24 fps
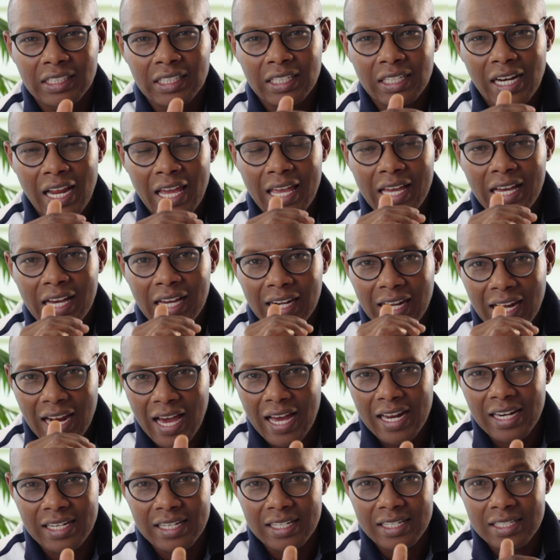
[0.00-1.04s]
like
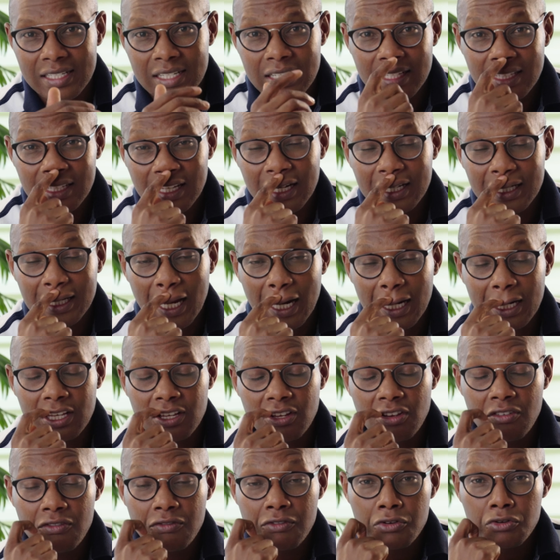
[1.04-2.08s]
land that can
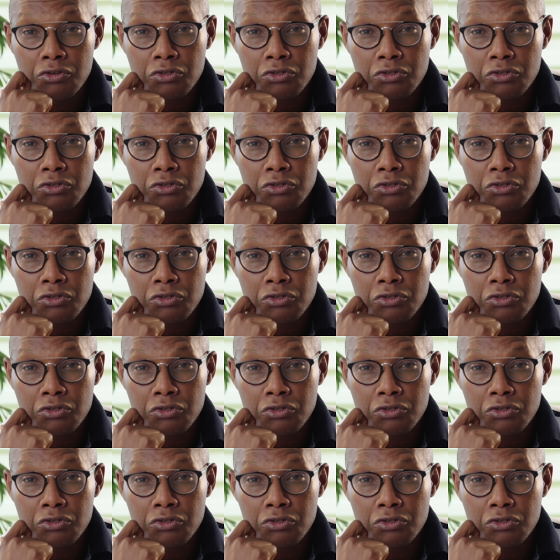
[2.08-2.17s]
give you